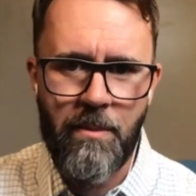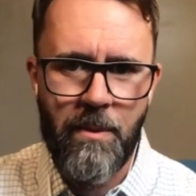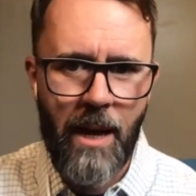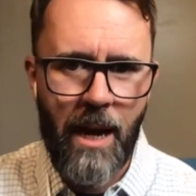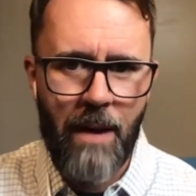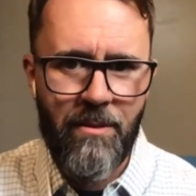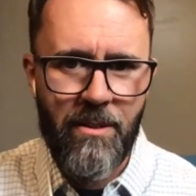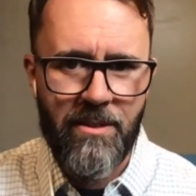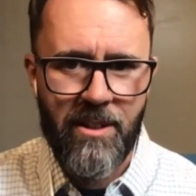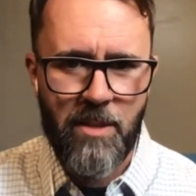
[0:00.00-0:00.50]

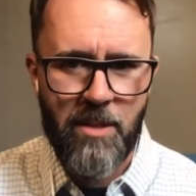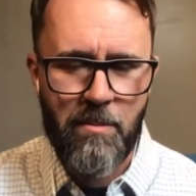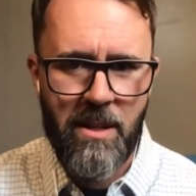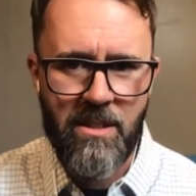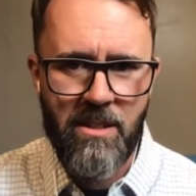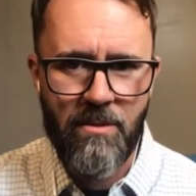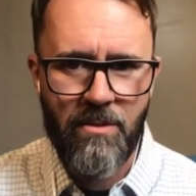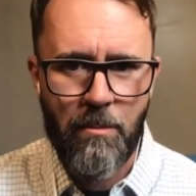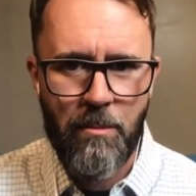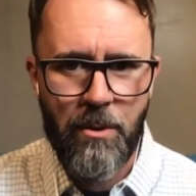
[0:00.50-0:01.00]
have this
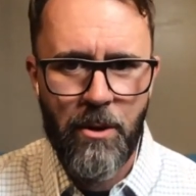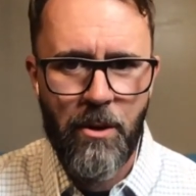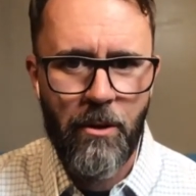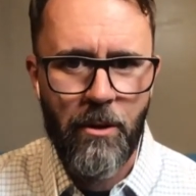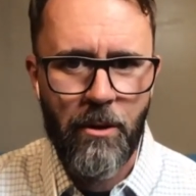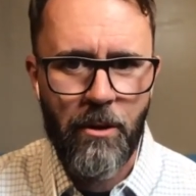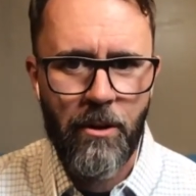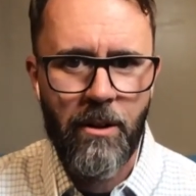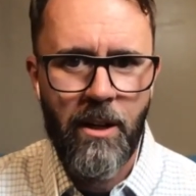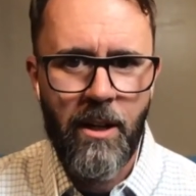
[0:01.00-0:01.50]
expensive
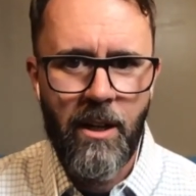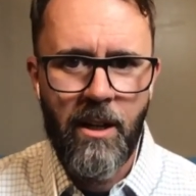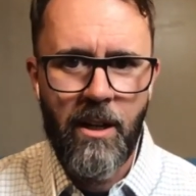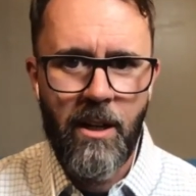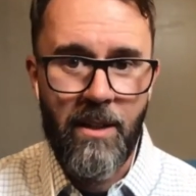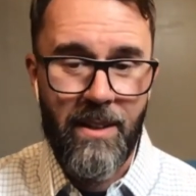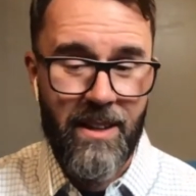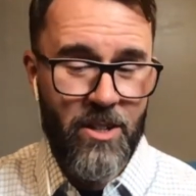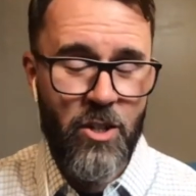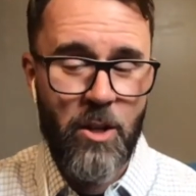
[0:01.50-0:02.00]
computer
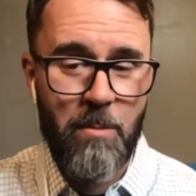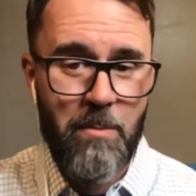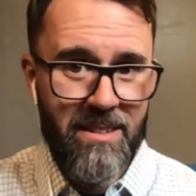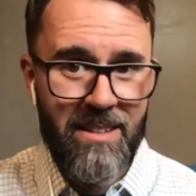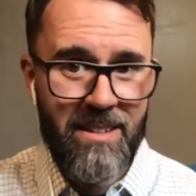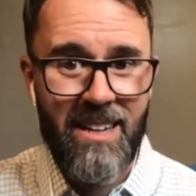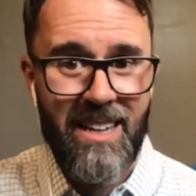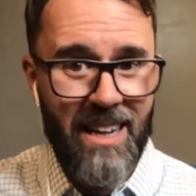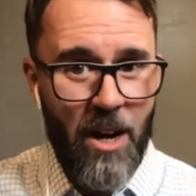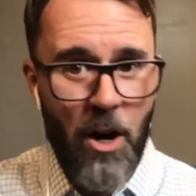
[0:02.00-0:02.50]
that should be
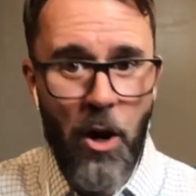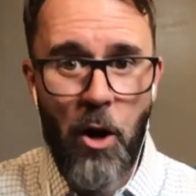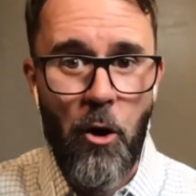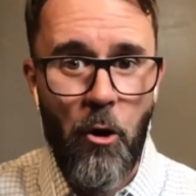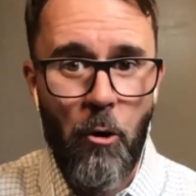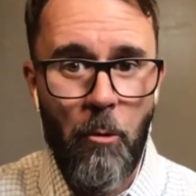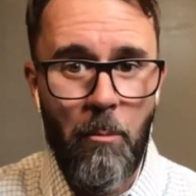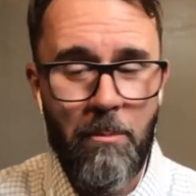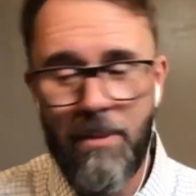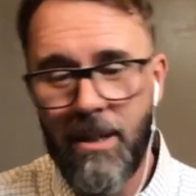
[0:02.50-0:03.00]
sitting at
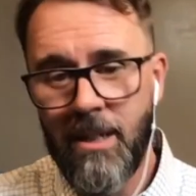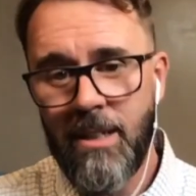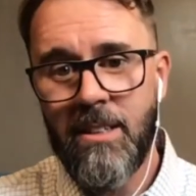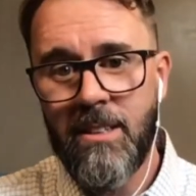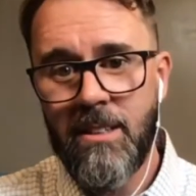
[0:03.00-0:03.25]
home,